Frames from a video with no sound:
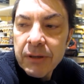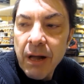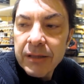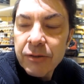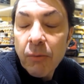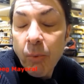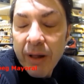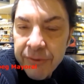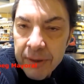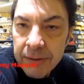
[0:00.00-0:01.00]
call it
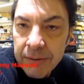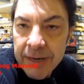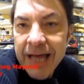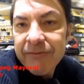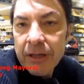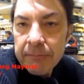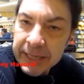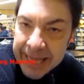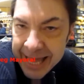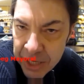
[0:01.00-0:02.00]
wealthy or have a little
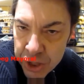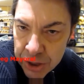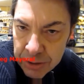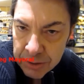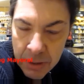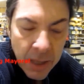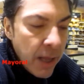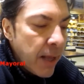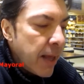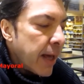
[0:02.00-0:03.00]
bit of cash. No?
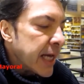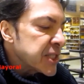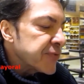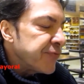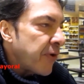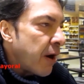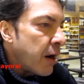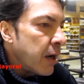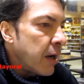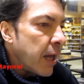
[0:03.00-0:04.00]
Uh-huh. As
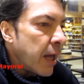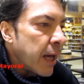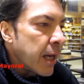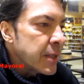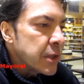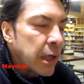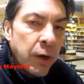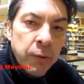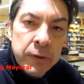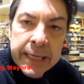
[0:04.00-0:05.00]
far as the
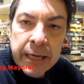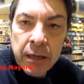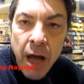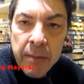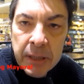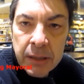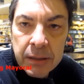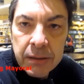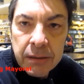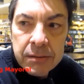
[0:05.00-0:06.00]
lower economic
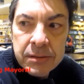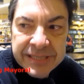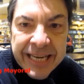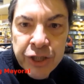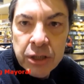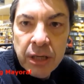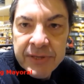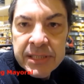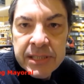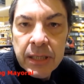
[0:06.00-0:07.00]
section
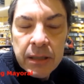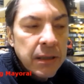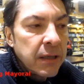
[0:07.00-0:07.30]
of the city,